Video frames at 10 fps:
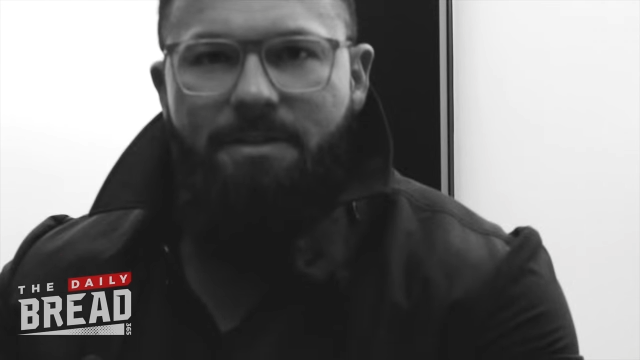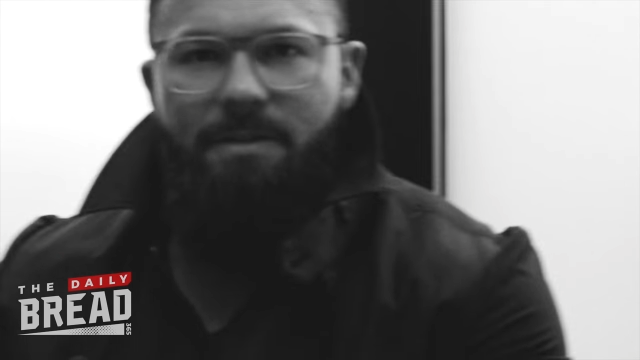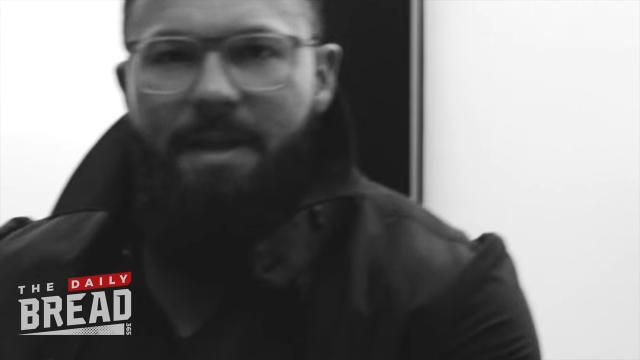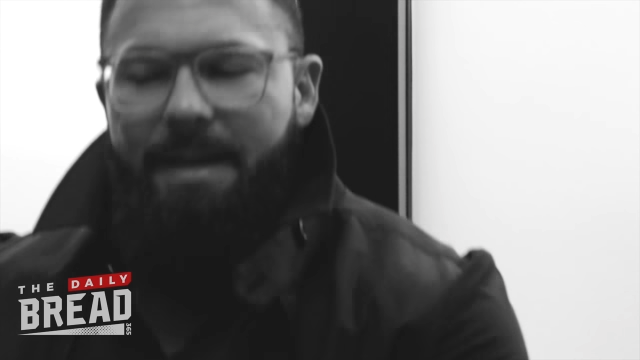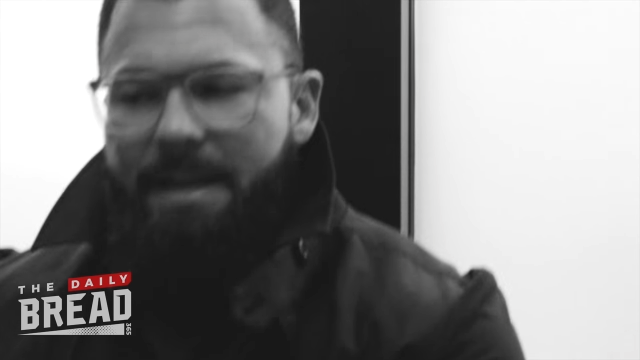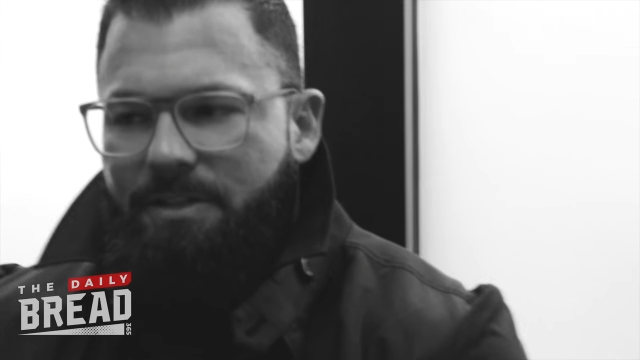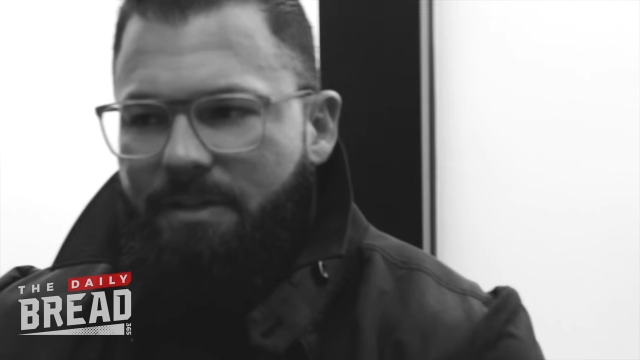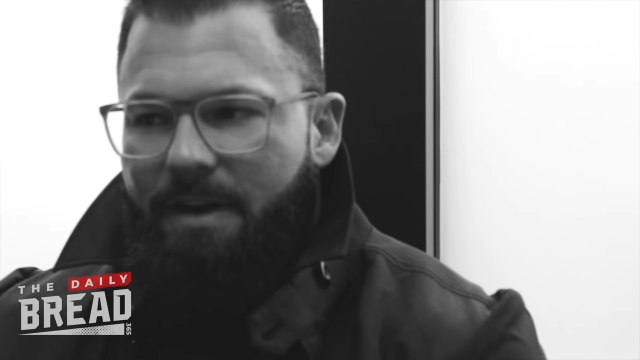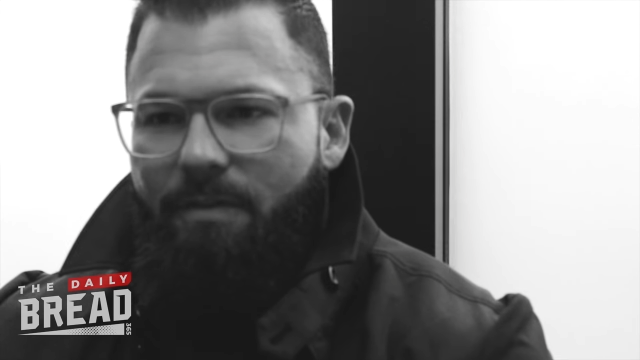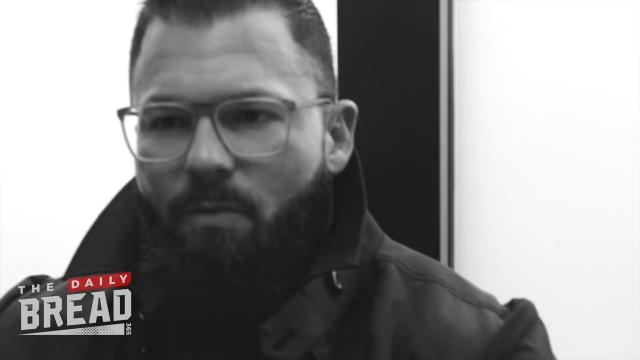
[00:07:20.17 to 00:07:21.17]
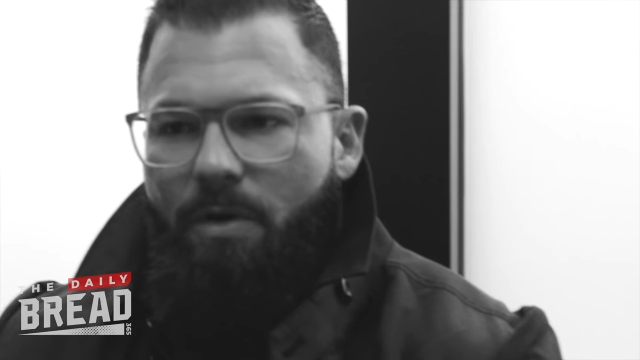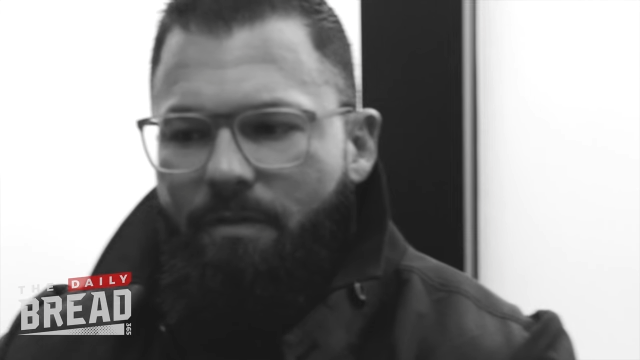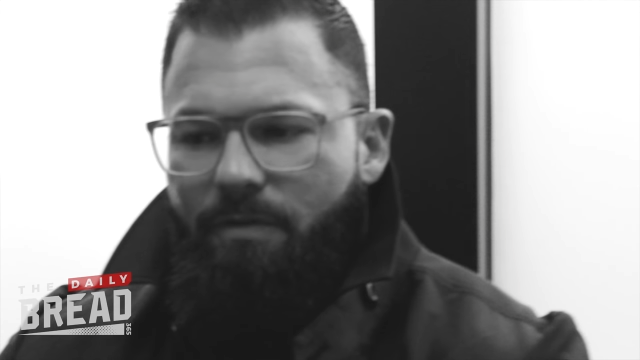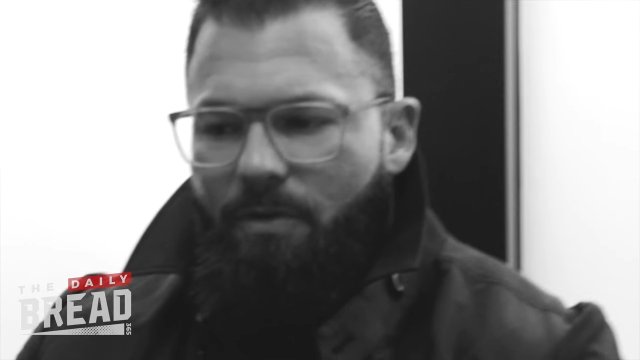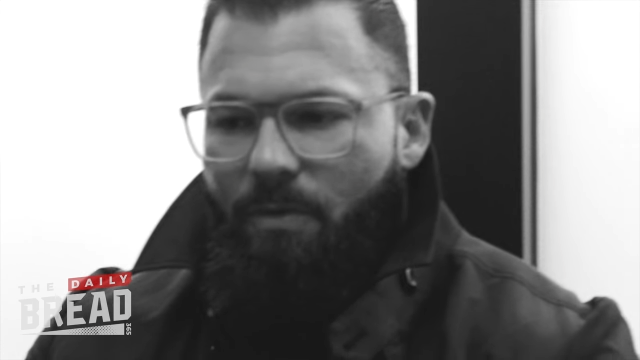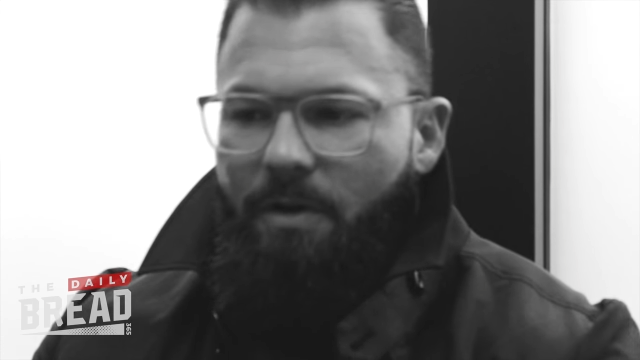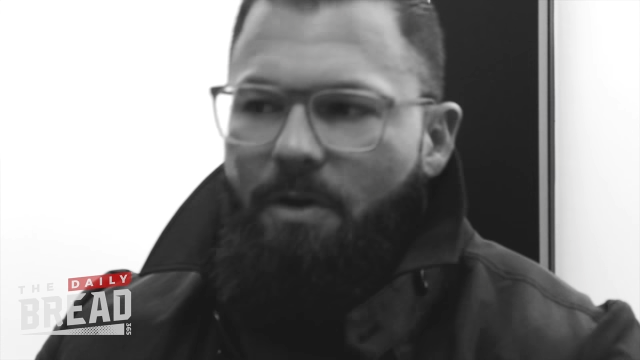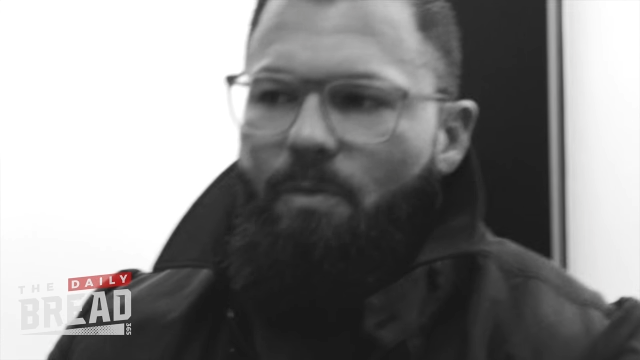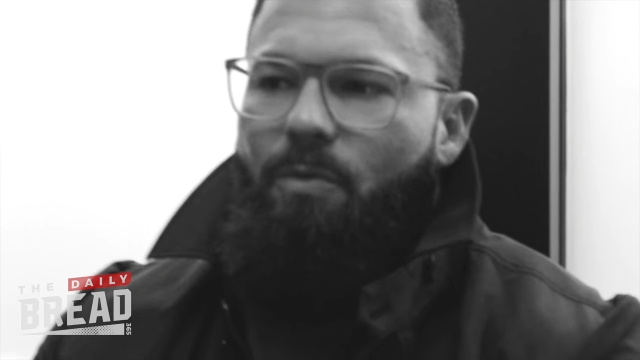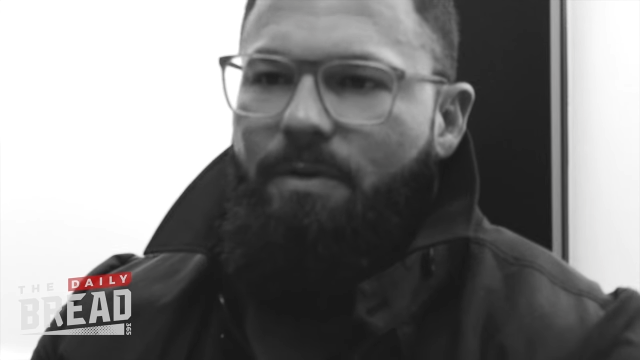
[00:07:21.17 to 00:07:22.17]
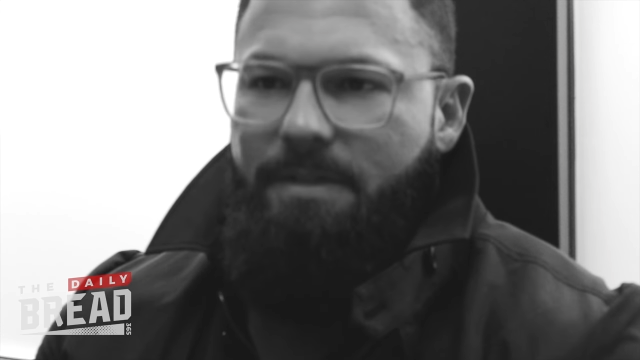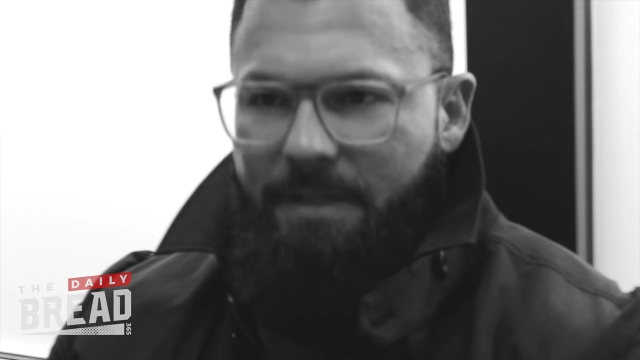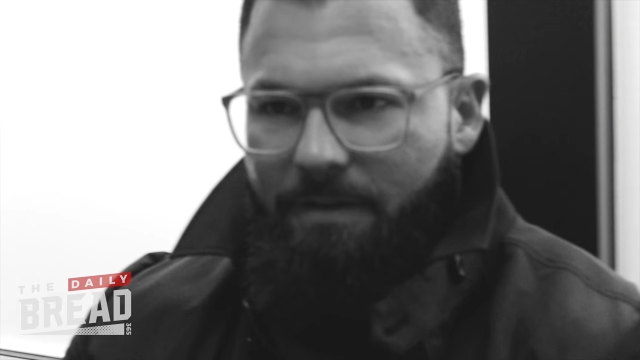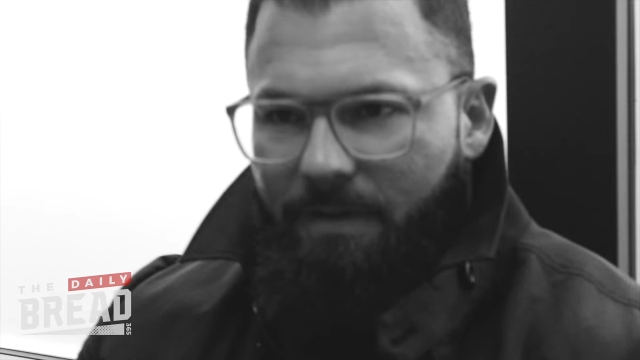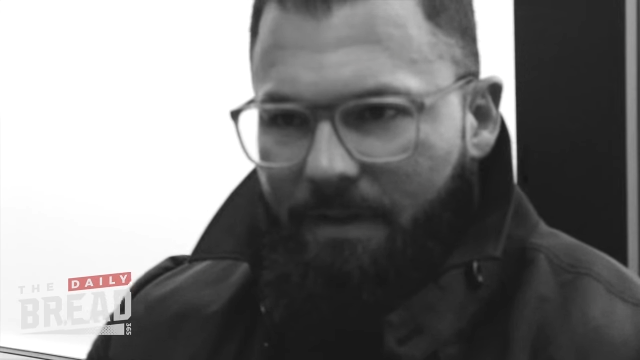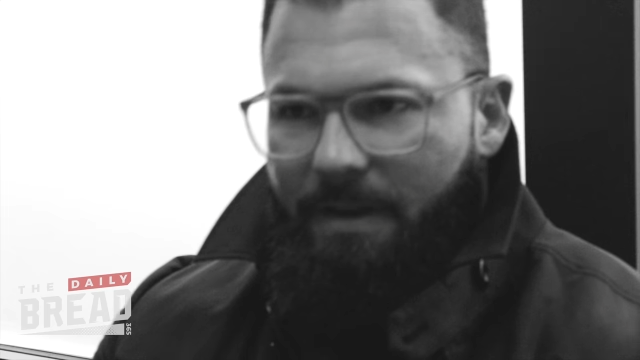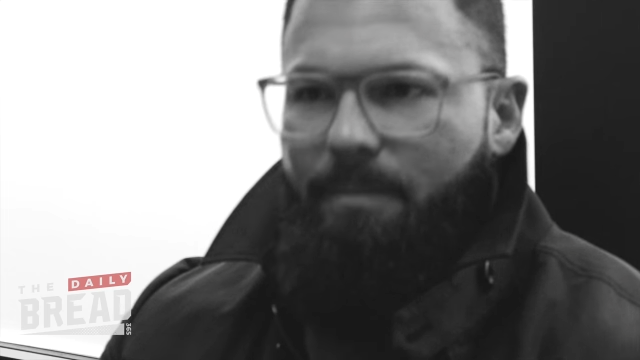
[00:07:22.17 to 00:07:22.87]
so that each and every one of you will receive it